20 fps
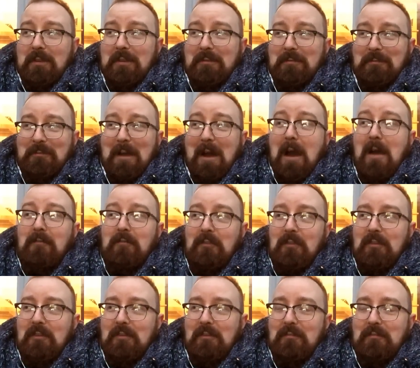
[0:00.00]

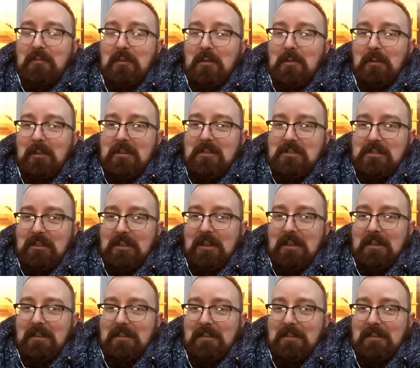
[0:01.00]
rather foolishly,